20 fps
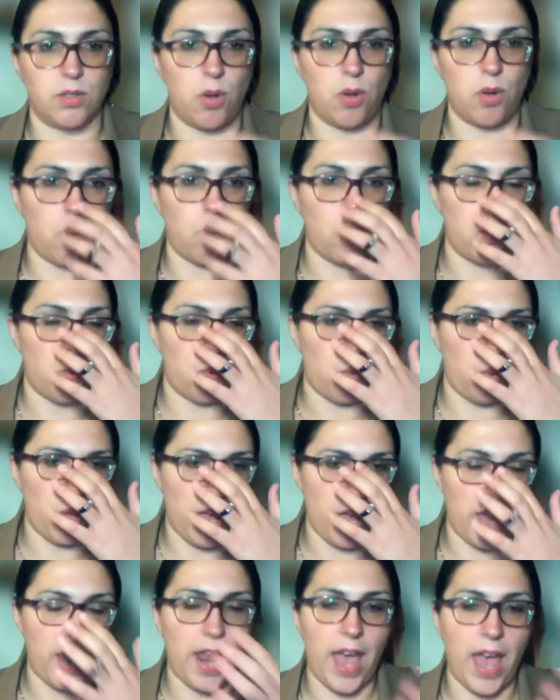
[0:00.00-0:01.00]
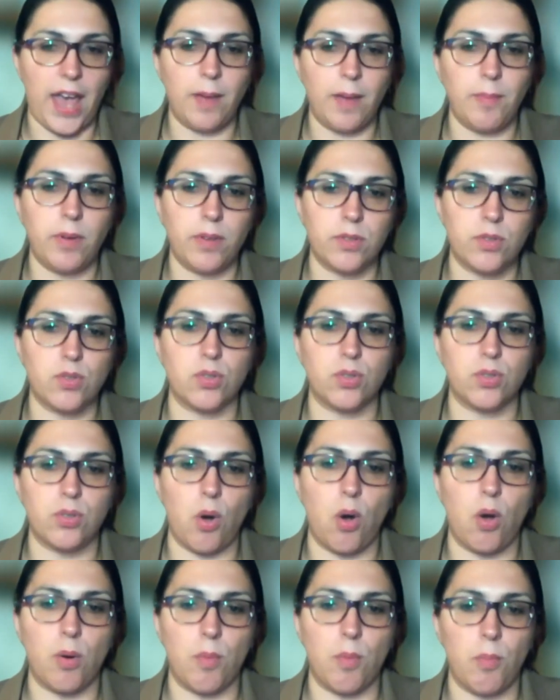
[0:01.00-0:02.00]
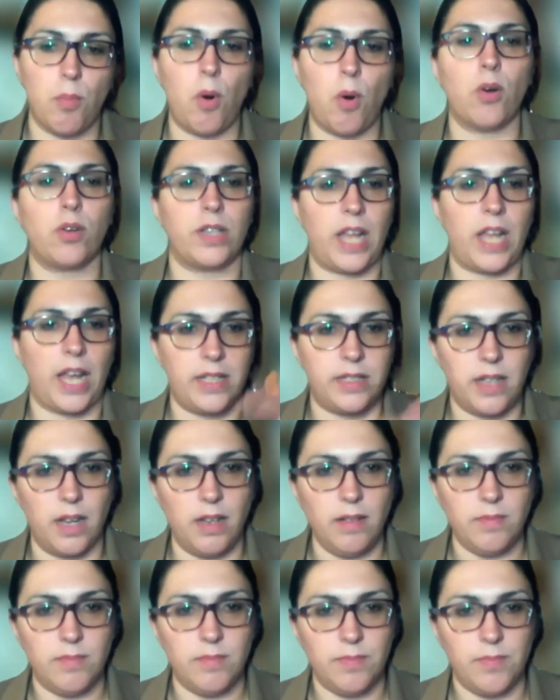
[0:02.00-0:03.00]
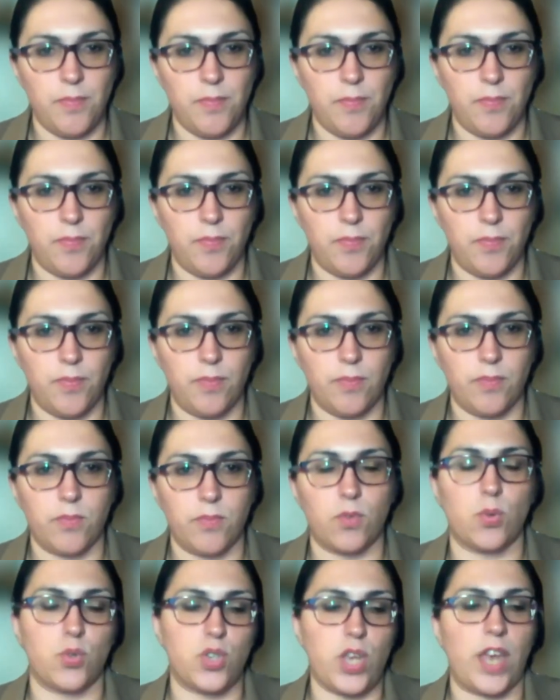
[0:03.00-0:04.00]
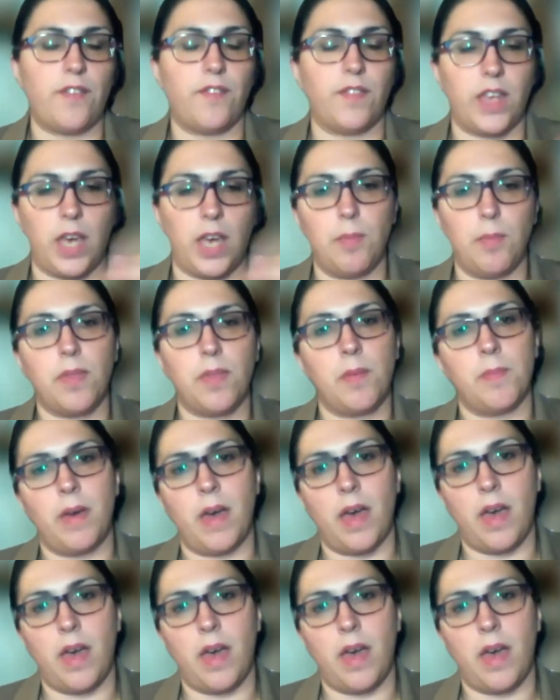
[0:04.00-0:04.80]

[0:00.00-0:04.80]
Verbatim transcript: So we are able to store more data to save, keep them